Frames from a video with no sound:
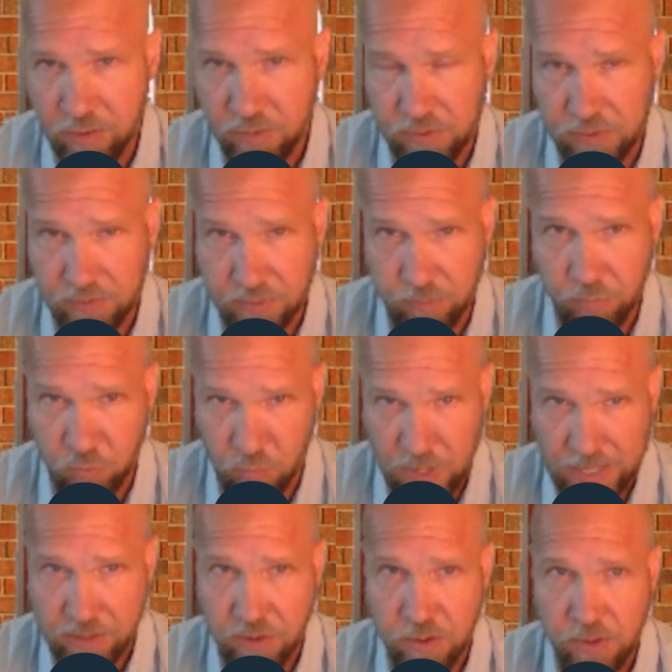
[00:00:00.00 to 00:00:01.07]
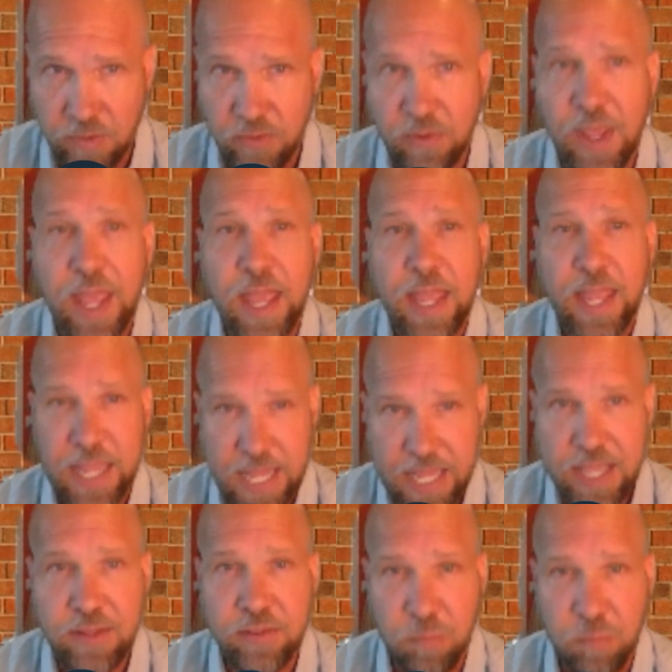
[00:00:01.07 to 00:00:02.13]
system's records
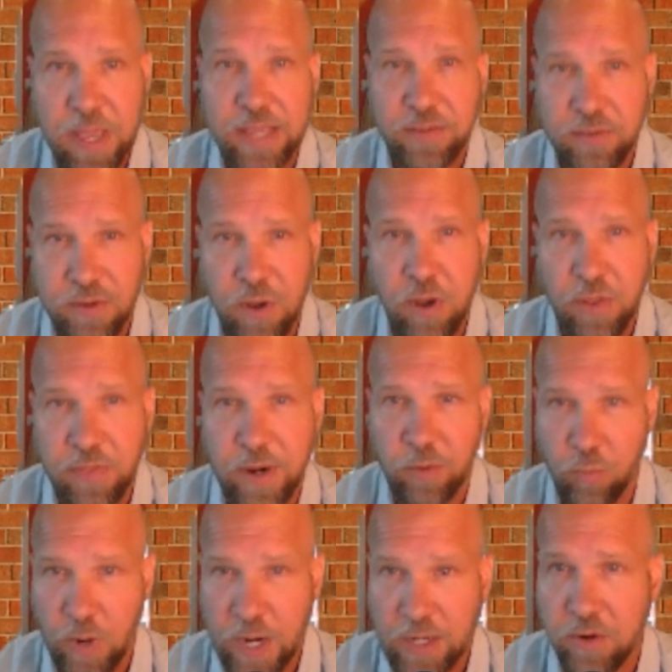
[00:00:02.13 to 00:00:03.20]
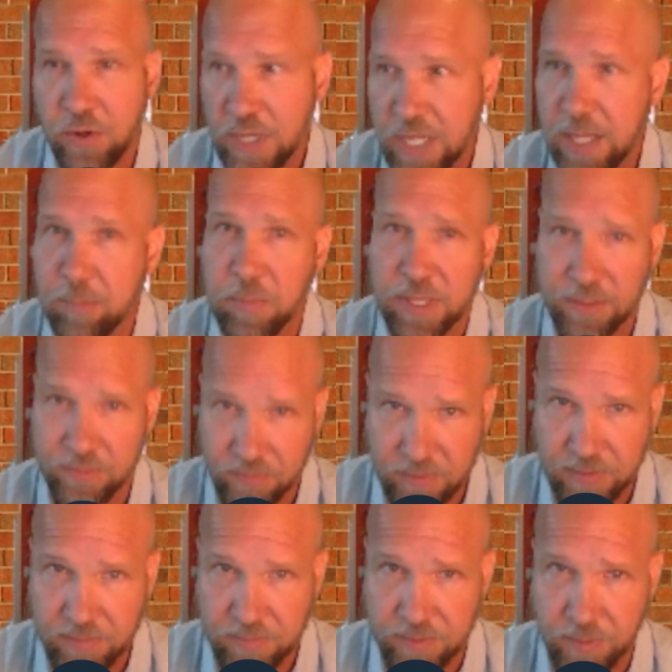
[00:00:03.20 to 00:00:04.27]
is based on their record keeping
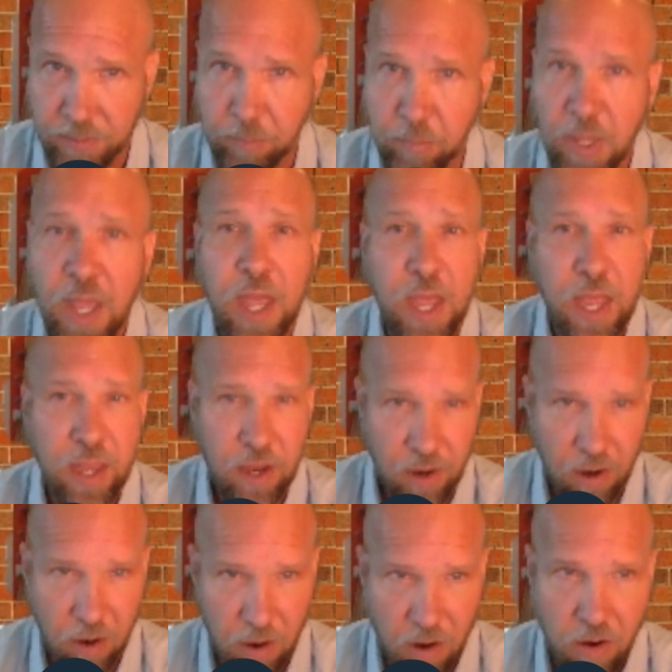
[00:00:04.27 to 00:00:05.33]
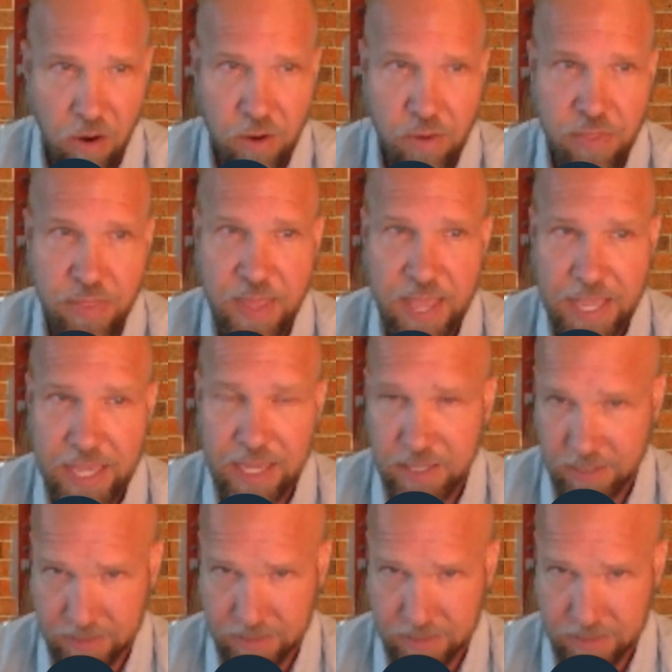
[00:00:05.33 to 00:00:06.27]
system. Are they